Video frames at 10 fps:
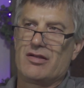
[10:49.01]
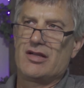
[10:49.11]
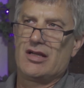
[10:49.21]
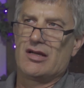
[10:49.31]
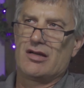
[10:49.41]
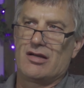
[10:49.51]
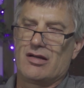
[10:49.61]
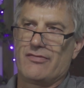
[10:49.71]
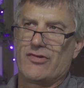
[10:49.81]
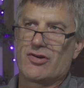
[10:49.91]

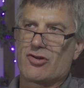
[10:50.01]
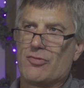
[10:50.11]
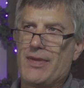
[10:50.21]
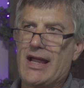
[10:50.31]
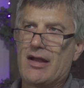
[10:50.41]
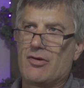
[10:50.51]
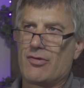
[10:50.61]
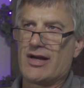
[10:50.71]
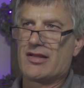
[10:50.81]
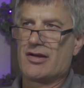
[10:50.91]
the vertical panel
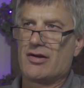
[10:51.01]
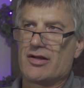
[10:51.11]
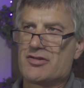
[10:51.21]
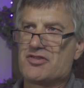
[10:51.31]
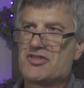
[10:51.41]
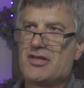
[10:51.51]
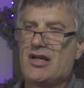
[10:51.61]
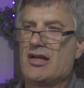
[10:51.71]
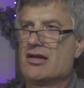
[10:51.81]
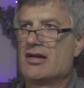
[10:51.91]
right there that you
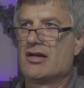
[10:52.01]
see,